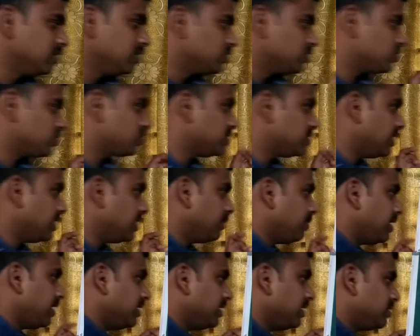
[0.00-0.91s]
So
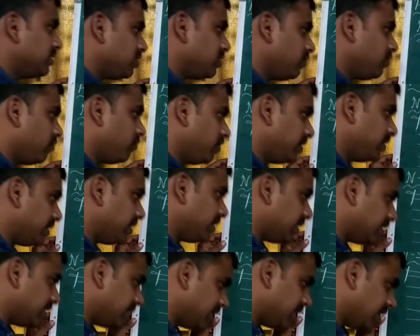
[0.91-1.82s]
same like that, if we
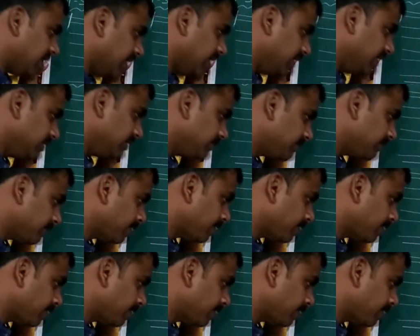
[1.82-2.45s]
draw the line